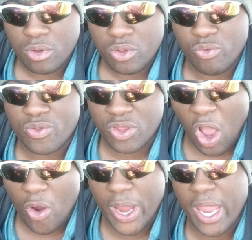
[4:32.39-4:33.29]
You
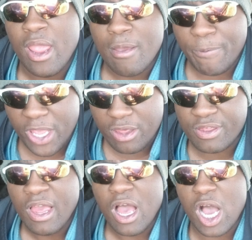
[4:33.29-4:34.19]
sorry piece
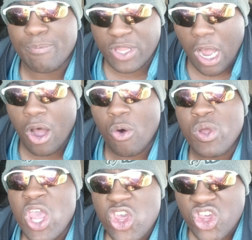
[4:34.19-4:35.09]
of dog
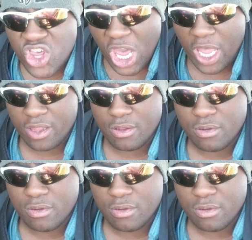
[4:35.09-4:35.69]
shit.